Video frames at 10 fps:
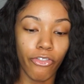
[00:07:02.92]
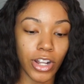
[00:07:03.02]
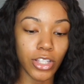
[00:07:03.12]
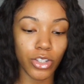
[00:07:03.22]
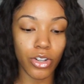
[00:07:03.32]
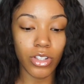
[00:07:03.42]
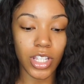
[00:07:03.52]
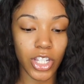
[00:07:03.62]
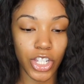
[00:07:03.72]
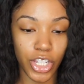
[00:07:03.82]

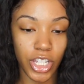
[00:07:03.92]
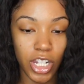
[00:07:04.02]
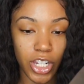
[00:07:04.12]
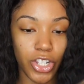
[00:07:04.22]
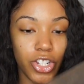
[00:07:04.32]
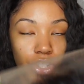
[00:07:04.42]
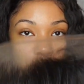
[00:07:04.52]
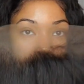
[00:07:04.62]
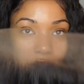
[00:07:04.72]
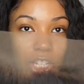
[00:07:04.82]
frontals should
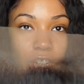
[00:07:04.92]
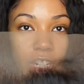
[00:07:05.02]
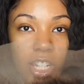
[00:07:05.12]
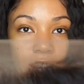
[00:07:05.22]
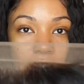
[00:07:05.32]
stretch.